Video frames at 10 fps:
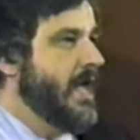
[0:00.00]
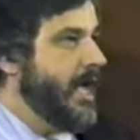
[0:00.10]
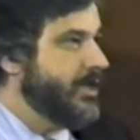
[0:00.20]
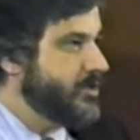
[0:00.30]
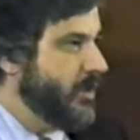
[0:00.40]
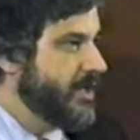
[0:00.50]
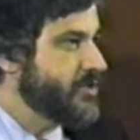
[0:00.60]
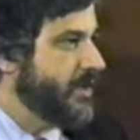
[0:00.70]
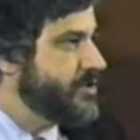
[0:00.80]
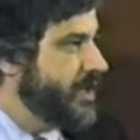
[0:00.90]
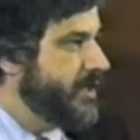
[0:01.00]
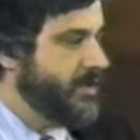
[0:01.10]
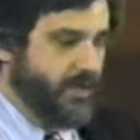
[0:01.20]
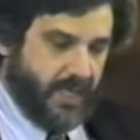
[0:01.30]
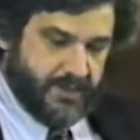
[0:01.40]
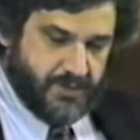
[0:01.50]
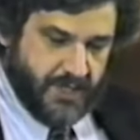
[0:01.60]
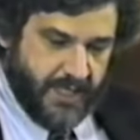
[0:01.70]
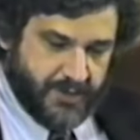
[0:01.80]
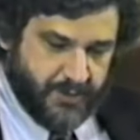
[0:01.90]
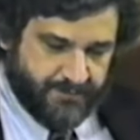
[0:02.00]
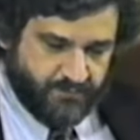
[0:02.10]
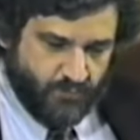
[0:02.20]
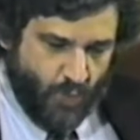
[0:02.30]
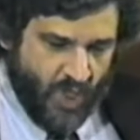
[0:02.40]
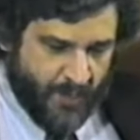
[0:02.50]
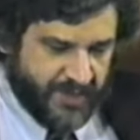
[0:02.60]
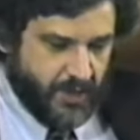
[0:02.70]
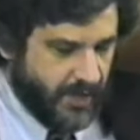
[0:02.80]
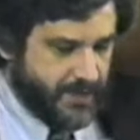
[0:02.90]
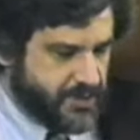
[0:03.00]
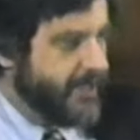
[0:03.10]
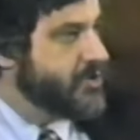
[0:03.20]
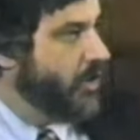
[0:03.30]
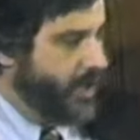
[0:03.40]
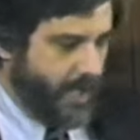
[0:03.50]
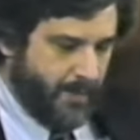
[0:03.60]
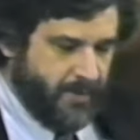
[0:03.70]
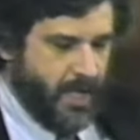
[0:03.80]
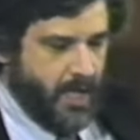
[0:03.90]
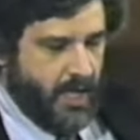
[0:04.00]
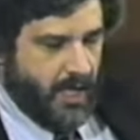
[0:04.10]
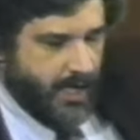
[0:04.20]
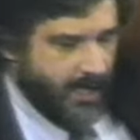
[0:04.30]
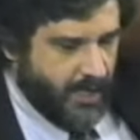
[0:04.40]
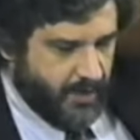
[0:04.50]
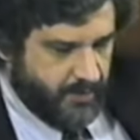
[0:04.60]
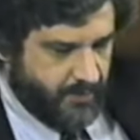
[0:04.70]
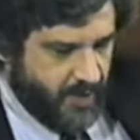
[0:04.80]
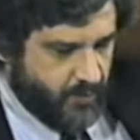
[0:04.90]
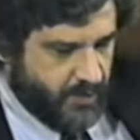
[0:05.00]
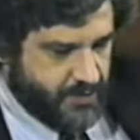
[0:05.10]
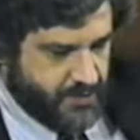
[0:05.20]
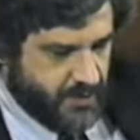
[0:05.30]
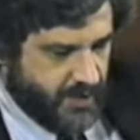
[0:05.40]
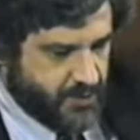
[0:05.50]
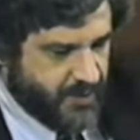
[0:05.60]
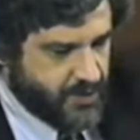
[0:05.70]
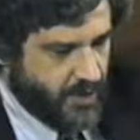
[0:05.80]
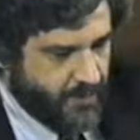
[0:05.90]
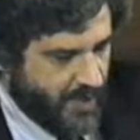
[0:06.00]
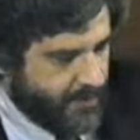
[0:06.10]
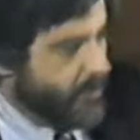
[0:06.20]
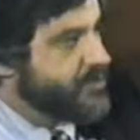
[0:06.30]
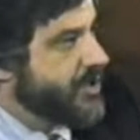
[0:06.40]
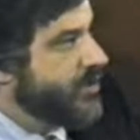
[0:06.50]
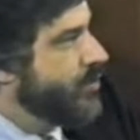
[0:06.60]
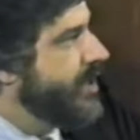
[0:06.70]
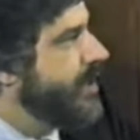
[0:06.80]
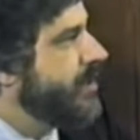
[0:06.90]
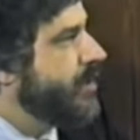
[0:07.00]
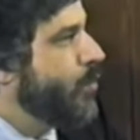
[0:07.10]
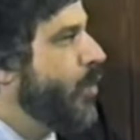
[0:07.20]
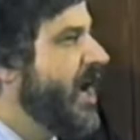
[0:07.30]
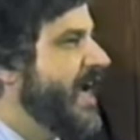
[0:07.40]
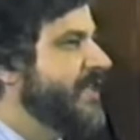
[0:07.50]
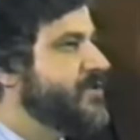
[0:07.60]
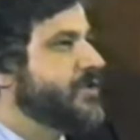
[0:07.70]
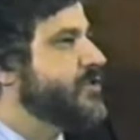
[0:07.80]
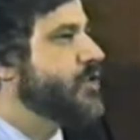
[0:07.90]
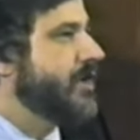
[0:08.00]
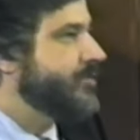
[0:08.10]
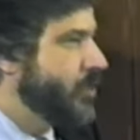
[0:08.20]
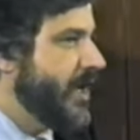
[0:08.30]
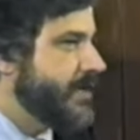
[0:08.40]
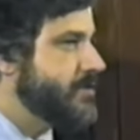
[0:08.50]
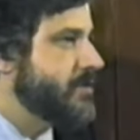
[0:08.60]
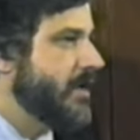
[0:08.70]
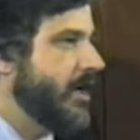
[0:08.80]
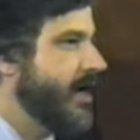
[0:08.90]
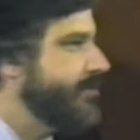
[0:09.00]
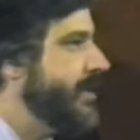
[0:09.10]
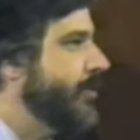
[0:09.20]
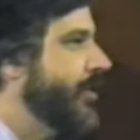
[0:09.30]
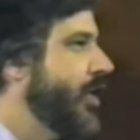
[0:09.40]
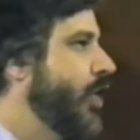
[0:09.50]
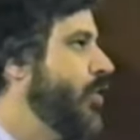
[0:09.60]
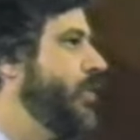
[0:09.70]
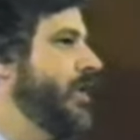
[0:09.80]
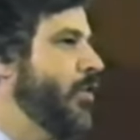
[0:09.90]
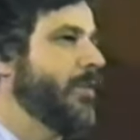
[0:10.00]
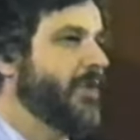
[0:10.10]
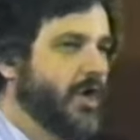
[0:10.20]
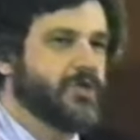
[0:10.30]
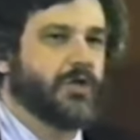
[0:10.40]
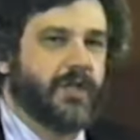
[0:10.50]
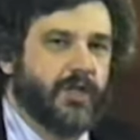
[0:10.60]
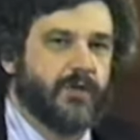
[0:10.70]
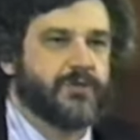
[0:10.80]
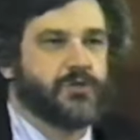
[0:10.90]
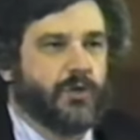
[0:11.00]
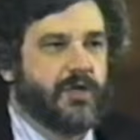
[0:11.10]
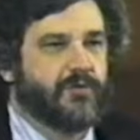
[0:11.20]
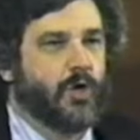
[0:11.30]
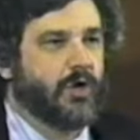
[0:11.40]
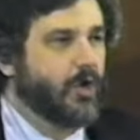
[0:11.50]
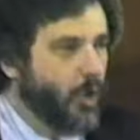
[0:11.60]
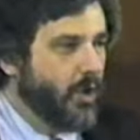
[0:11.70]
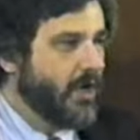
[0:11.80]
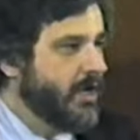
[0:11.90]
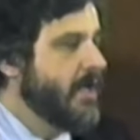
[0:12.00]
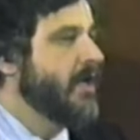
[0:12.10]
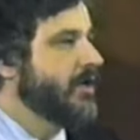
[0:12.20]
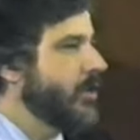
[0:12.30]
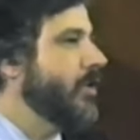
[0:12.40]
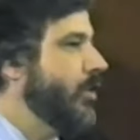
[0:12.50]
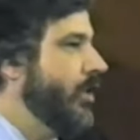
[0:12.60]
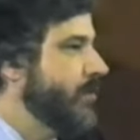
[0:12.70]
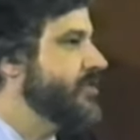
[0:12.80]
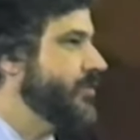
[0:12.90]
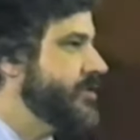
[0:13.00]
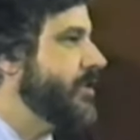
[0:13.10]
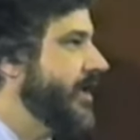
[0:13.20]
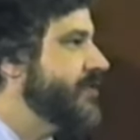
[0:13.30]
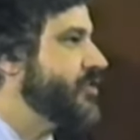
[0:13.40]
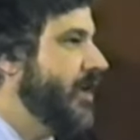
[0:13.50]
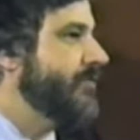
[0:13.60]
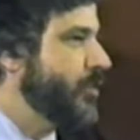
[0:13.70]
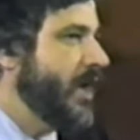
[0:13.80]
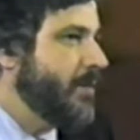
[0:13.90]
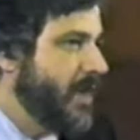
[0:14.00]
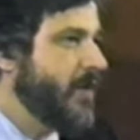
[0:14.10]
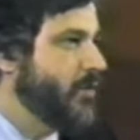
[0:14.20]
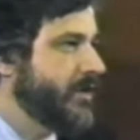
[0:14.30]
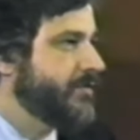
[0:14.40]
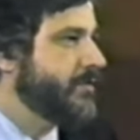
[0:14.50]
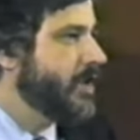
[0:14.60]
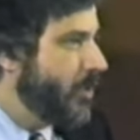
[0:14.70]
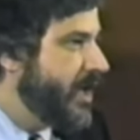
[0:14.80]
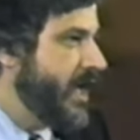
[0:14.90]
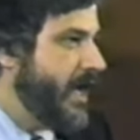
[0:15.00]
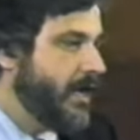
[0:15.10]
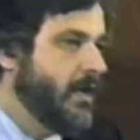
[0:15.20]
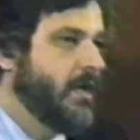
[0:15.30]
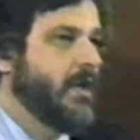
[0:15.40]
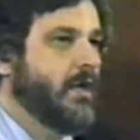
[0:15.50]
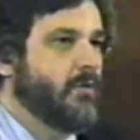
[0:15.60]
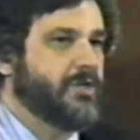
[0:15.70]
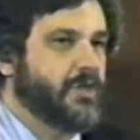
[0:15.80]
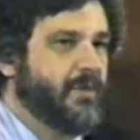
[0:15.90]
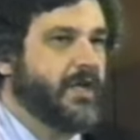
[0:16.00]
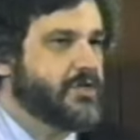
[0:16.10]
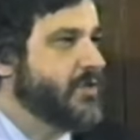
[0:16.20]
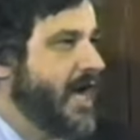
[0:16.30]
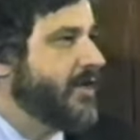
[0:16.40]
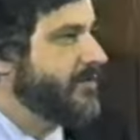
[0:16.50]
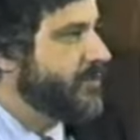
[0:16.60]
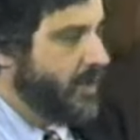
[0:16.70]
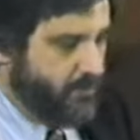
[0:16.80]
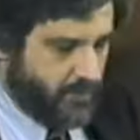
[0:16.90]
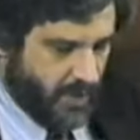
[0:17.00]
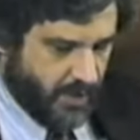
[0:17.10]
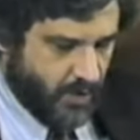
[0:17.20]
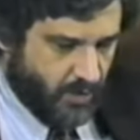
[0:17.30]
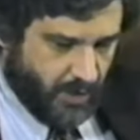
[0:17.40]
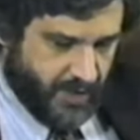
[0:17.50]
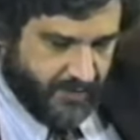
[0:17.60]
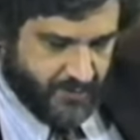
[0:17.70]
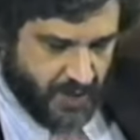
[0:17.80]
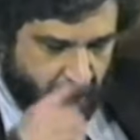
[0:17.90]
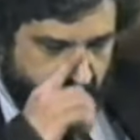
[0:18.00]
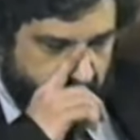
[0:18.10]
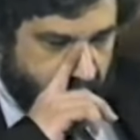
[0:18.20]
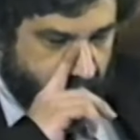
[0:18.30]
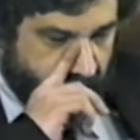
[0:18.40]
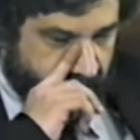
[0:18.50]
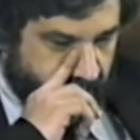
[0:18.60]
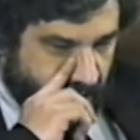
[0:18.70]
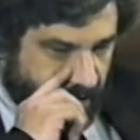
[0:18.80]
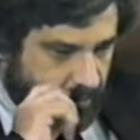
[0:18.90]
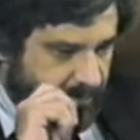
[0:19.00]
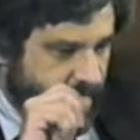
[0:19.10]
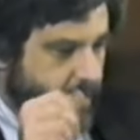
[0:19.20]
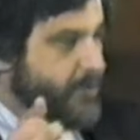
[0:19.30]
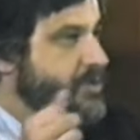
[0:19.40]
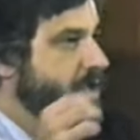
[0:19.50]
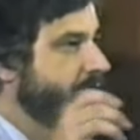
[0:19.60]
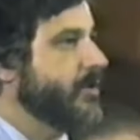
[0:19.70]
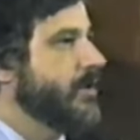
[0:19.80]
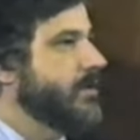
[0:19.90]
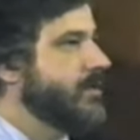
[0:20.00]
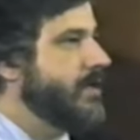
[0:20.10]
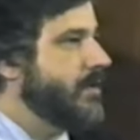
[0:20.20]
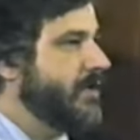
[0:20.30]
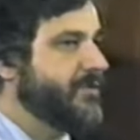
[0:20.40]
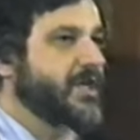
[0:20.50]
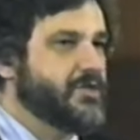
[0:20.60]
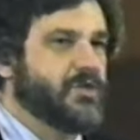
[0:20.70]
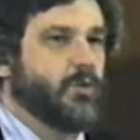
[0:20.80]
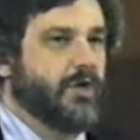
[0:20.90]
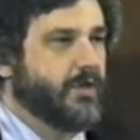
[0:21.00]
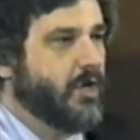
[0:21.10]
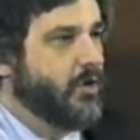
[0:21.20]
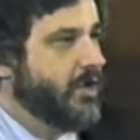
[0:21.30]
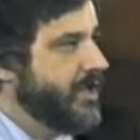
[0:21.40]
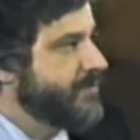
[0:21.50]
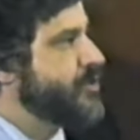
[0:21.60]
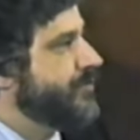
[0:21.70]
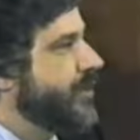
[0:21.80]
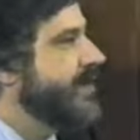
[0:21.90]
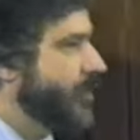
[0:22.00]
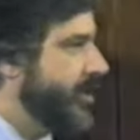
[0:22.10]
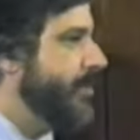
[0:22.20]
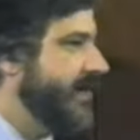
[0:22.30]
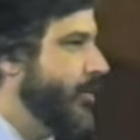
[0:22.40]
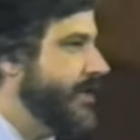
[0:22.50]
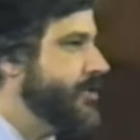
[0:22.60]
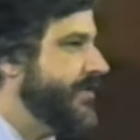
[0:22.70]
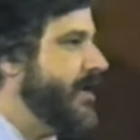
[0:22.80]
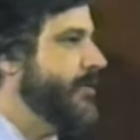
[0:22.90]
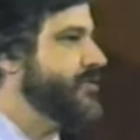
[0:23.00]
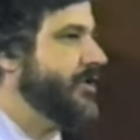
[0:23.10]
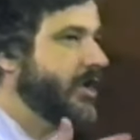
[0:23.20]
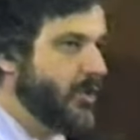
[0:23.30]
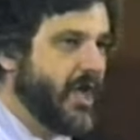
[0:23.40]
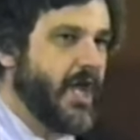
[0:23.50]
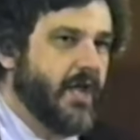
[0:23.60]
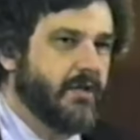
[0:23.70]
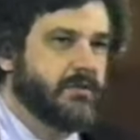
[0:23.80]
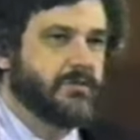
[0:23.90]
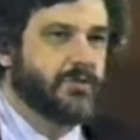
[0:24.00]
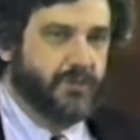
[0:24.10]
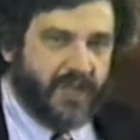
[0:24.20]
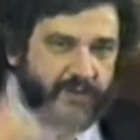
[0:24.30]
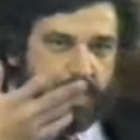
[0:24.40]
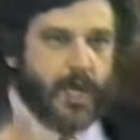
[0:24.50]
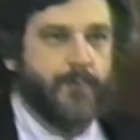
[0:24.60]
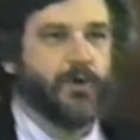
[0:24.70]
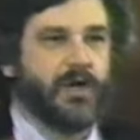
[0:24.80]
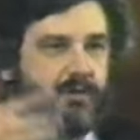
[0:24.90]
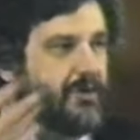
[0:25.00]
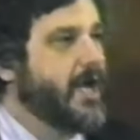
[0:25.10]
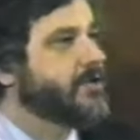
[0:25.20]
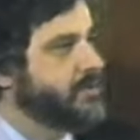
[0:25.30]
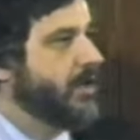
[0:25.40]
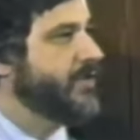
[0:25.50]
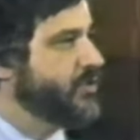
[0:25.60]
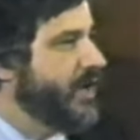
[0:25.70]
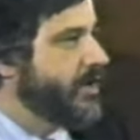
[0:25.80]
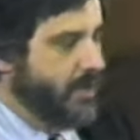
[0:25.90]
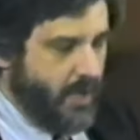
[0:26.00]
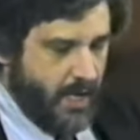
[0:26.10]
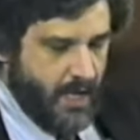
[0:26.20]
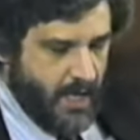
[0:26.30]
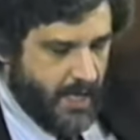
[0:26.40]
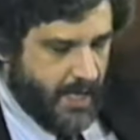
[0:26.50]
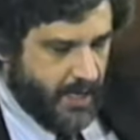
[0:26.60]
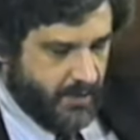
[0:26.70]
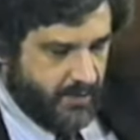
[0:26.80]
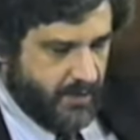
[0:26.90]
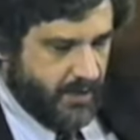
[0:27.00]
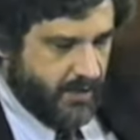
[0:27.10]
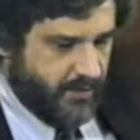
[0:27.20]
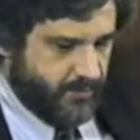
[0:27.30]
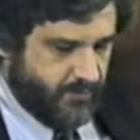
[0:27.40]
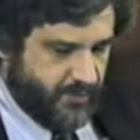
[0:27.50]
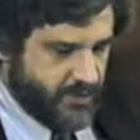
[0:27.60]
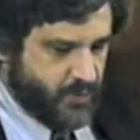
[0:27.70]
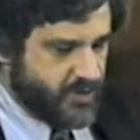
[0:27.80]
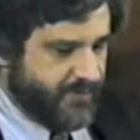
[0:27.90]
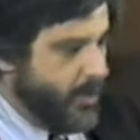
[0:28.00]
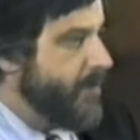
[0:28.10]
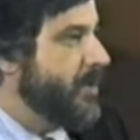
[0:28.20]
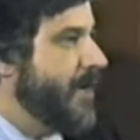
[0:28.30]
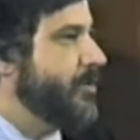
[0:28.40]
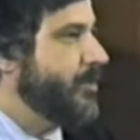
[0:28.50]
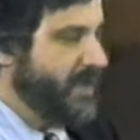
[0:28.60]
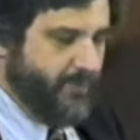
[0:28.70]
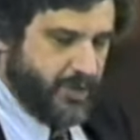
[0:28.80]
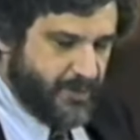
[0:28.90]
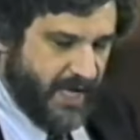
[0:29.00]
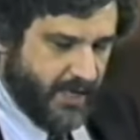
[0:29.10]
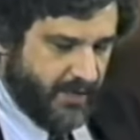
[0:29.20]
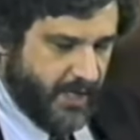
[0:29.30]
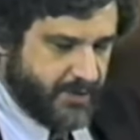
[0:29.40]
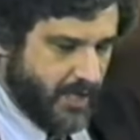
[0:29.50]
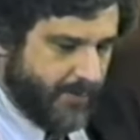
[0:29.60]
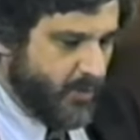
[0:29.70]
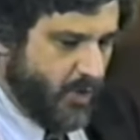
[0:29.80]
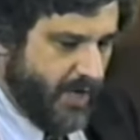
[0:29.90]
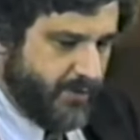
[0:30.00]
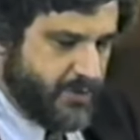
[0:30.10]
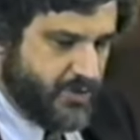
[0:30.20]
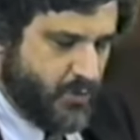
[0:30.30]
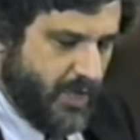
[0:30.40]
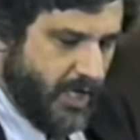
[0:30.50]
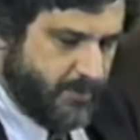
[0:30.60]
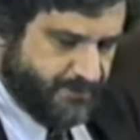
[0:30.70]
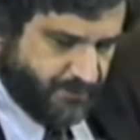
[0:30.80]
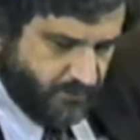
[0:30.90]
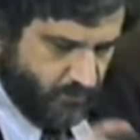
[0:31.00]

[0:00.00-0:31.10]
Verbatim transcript: and to a lesser extent in the United States. But the United States caught up. Uh, it was uh, especially popular as an ingredient in wines and soft drinks. Uh, a lot of people know or partially know the story of Coca-Cola. Coca-Cola was originally a soft drink made with cocaine, which had been extracted from coca leaves, and they used other uh, things that were in the coca leaves to flavor the beverage, and they used the cocaine to give it an upper effect on the drinker. And uh, this was a very popular beverage back in that time. There were others as well.